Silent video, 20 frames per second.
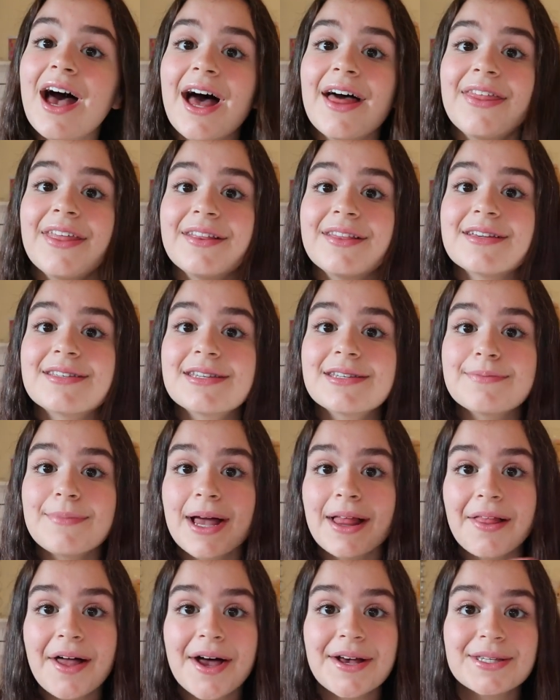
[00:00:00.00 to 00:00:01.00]
I think this is
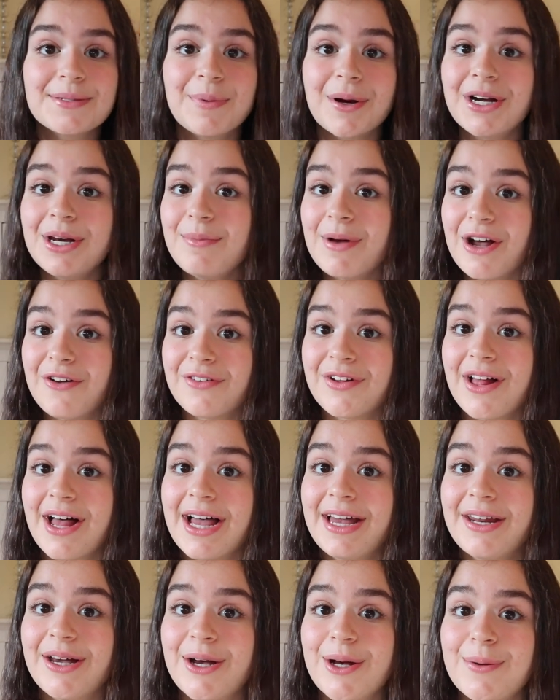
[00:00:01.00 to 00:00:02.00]
my last Brandy Melville
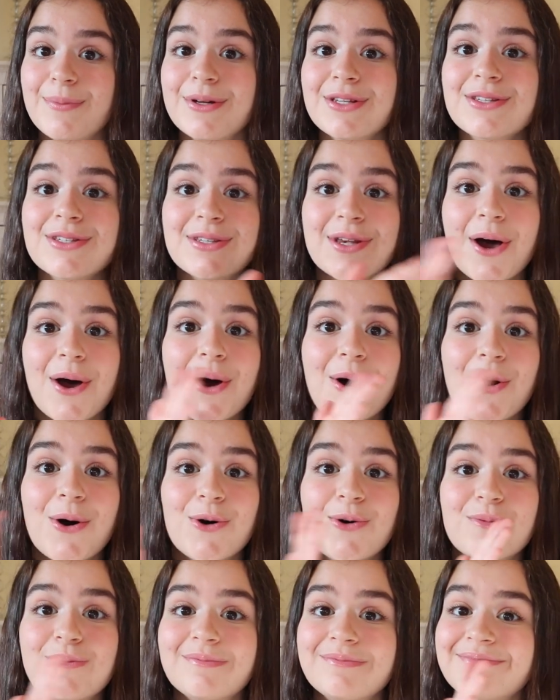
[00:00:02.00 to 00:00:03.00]
item,
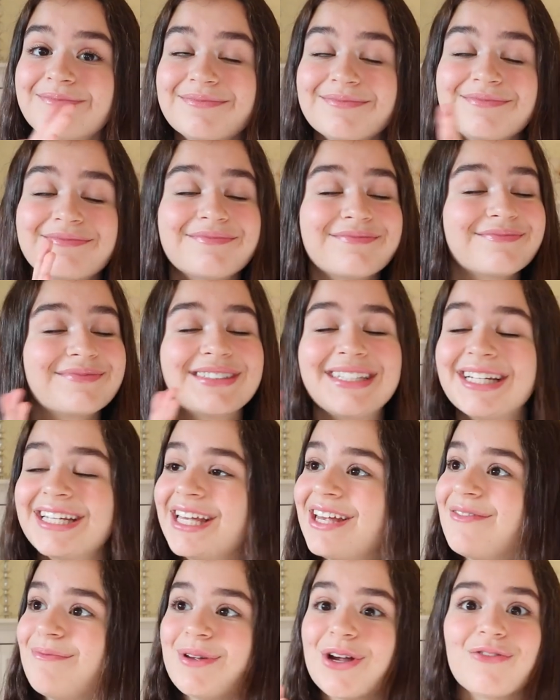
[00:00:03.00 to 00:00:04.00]
so
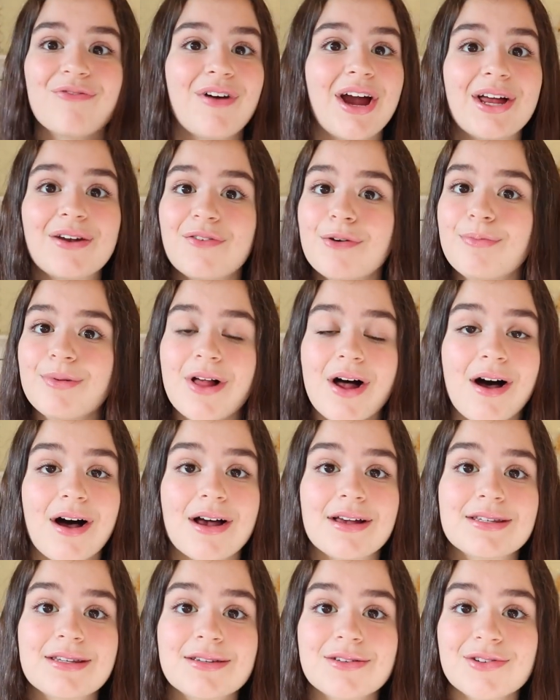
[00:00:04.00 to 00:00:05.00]
give me a round of
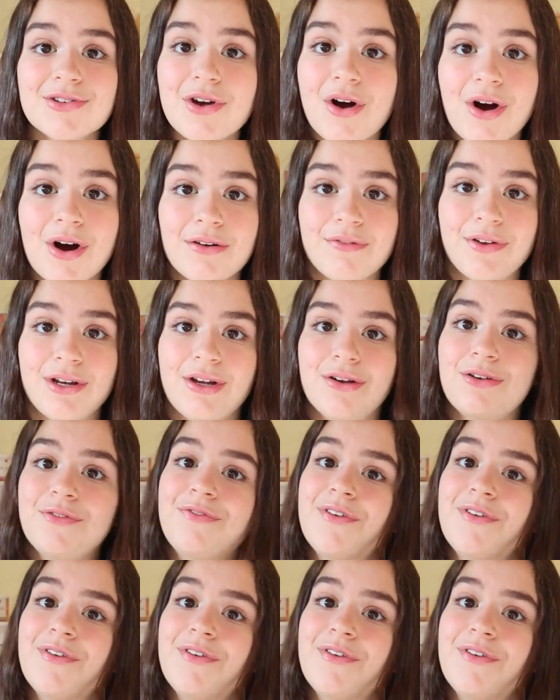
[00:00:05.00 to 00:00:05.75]
applause. This is a hard video to